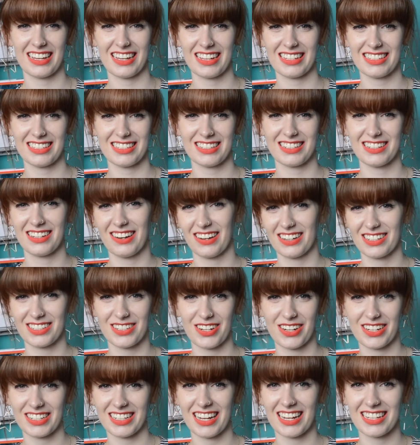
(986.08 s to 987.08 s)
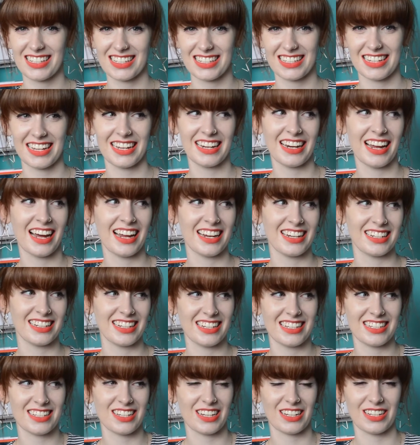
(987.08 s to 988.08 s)
it's like Dirty Dancing and
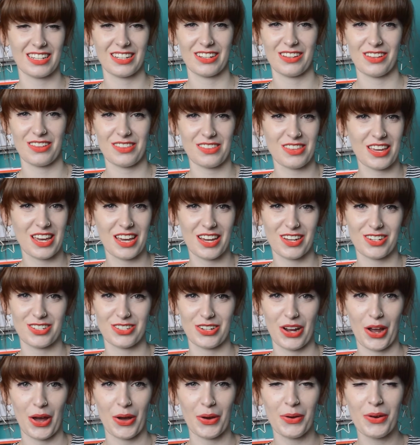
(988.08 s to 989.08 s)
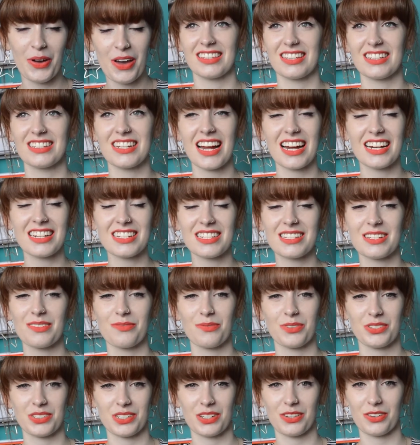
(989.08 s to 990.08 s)
it's like a theatre show. The dancing
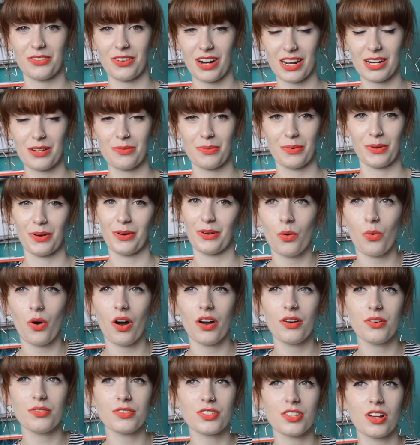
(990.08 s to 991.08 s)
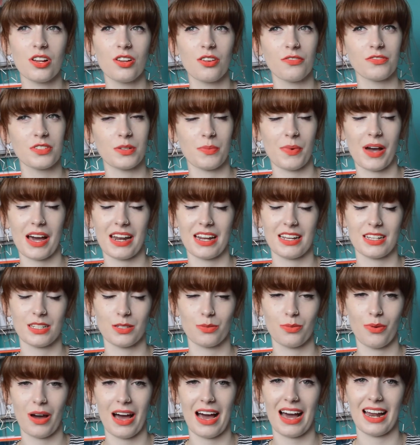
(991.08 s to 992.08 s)
was incredible. What I also loved about it
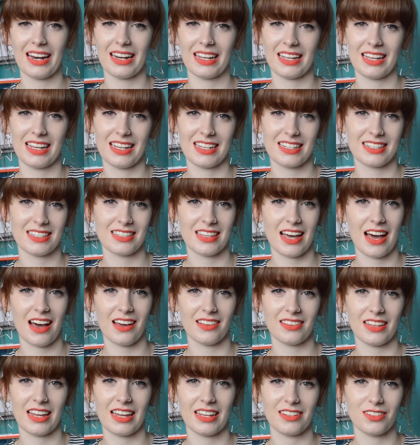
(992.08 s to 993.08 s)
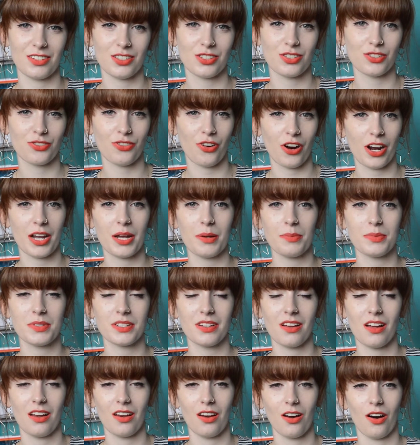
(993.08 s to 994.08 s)
as well is that they
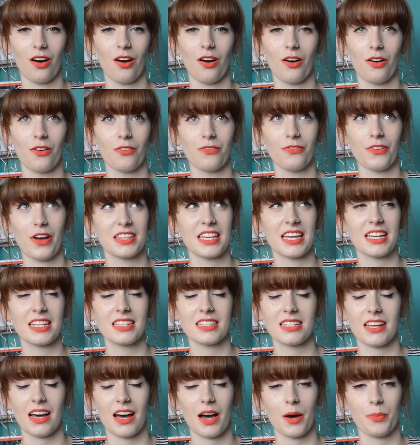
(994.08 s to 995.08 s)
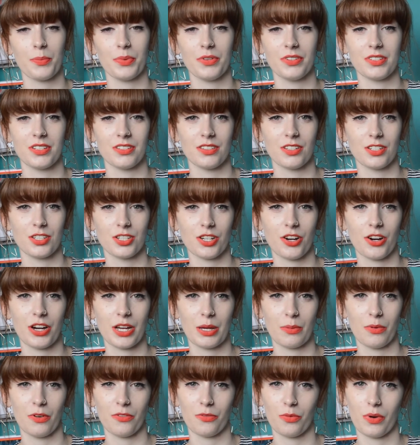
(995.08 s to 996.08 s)
described a lot of things that happened at the
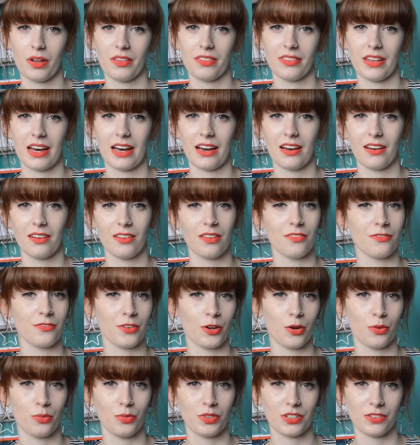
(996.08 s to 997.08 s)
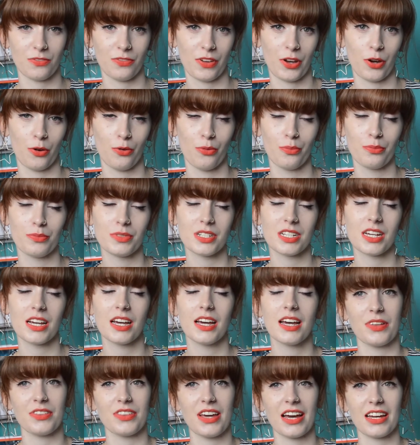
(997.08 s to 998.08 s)
time of when that film was filmed
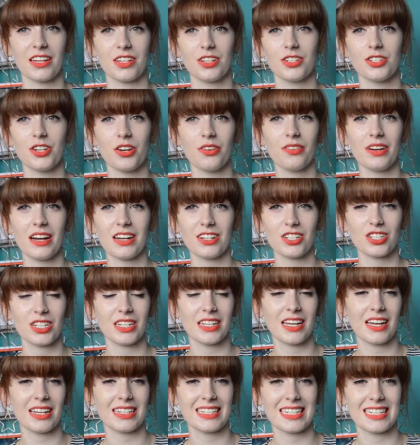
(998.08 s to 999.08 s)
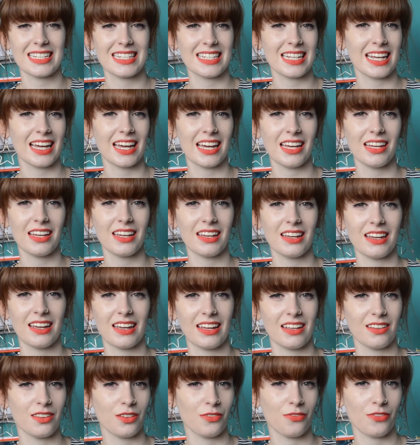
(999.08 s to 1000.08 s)
that you don't actually get to see
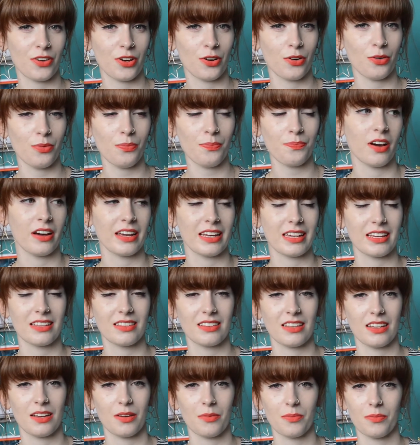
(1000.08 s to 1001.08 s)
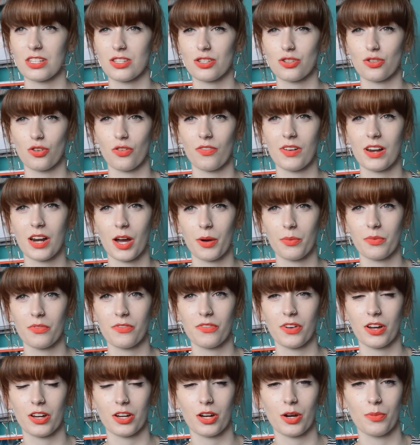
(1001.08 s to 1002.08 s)
in the film, like the storyline
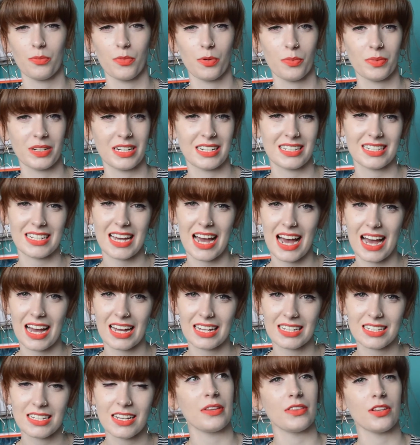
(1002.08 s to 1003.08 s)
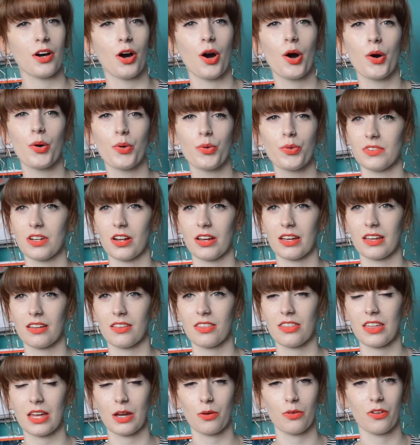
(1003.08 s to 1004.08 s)
with like her mum and her dad, and the whole like
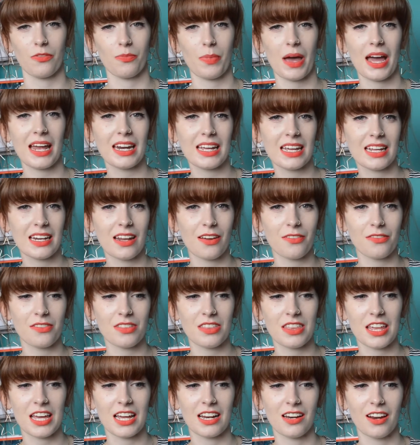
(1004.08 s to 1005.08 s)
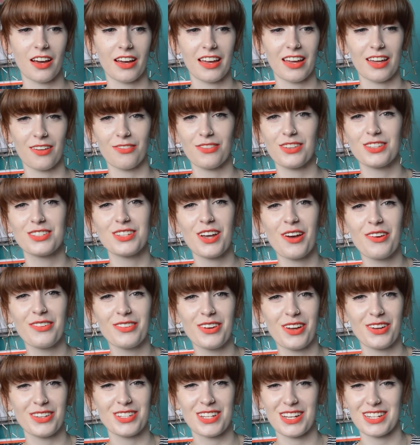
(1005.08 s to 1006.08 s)
thing with Penny and everything. Like if you don't
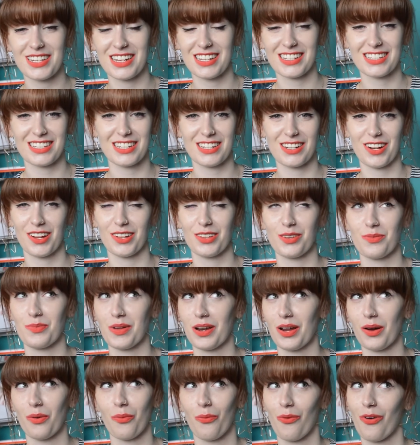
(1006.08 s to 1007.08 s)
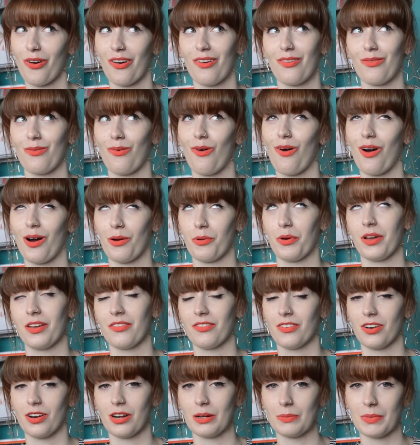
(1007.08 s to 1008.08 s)
know Dirty Dancing, like you'll be like, what am I
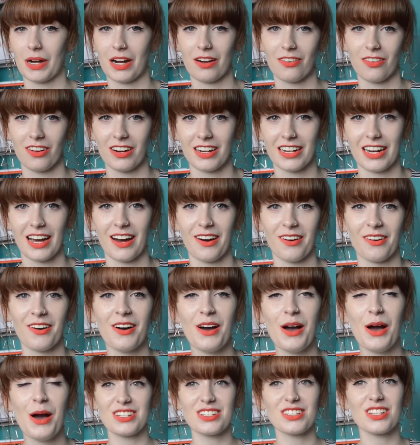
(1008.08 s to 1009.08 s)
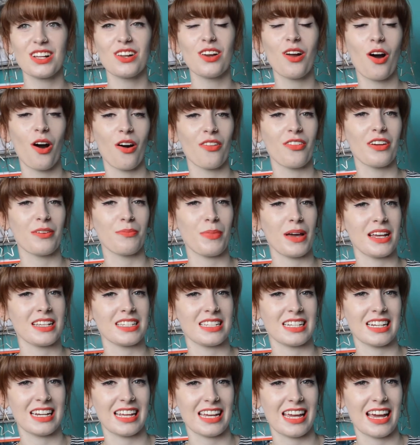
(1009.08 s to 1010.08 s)
even on about right now? Just a lot that
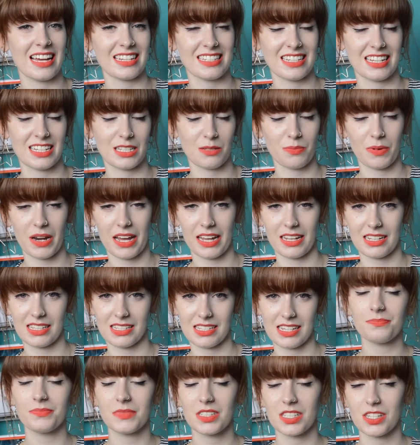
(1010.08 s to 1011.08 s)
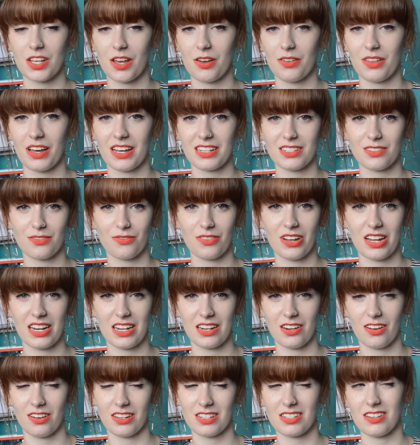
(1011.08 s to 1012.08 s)
basically gets explained, so that's a really
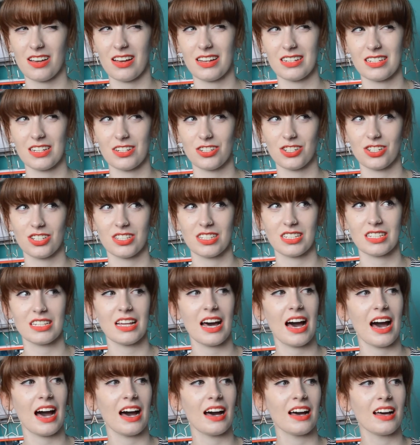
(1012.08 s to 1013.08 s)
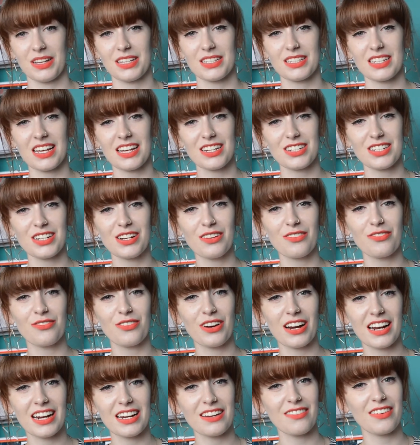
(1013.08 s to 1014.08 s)
nice addition to that. It's actually
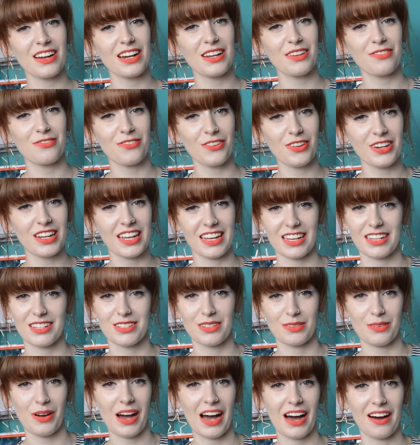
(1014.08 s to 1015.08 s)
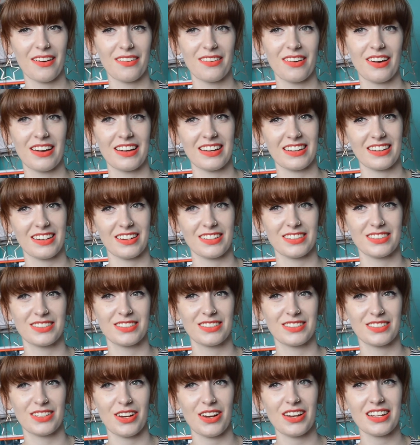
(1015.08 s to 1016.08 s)
really funny as well. Like
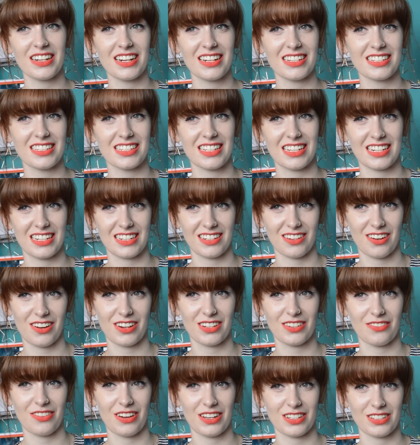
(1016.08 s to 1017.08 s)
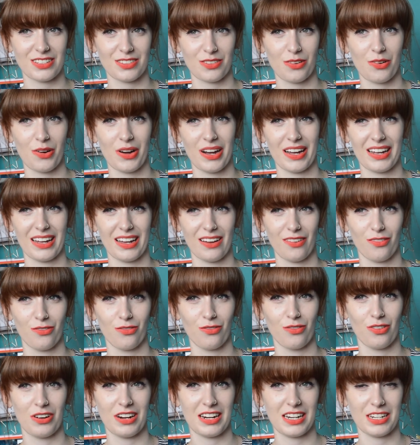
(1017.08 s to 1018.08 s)
Dirty Dancing kind of has quite a
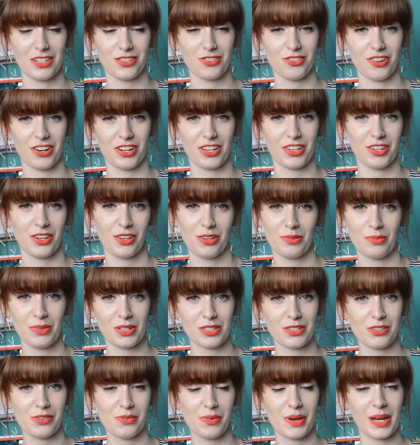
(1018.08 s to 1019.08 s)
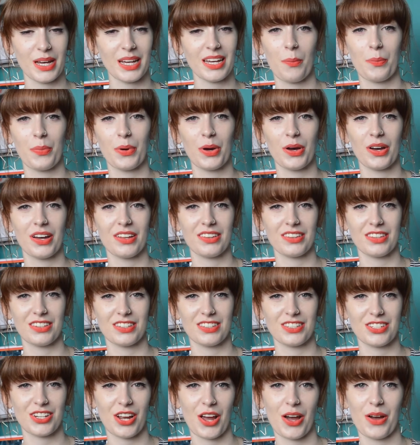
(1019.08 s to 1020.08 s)
really dry humour to it, but the
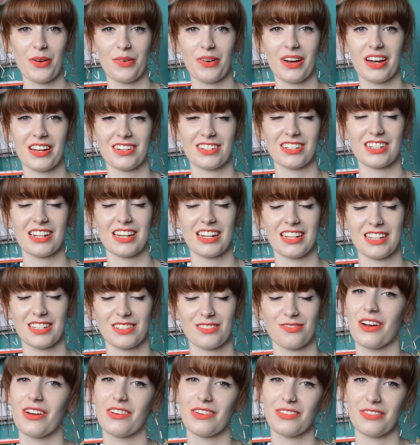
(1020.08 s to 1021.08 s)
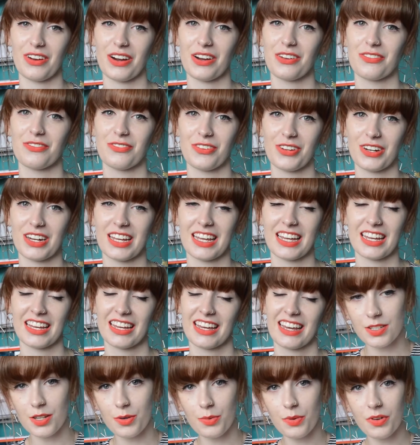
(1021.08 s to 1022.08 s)
show actually is very funny.
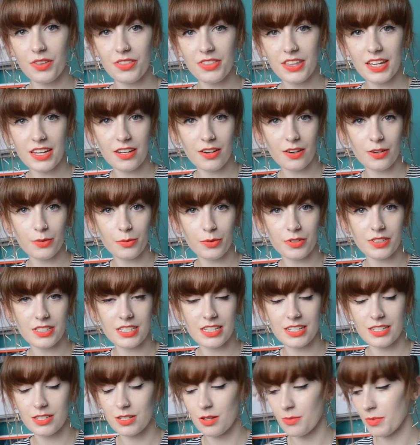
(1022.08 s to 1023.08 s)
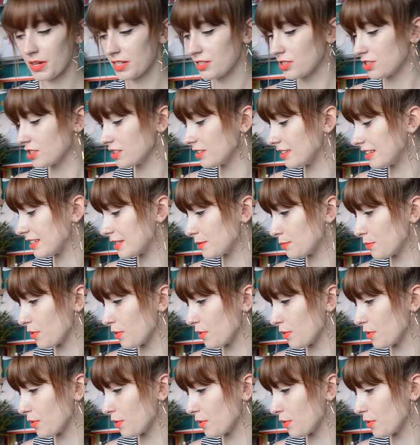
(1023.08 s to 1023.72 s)
So one thing I wanted to mention this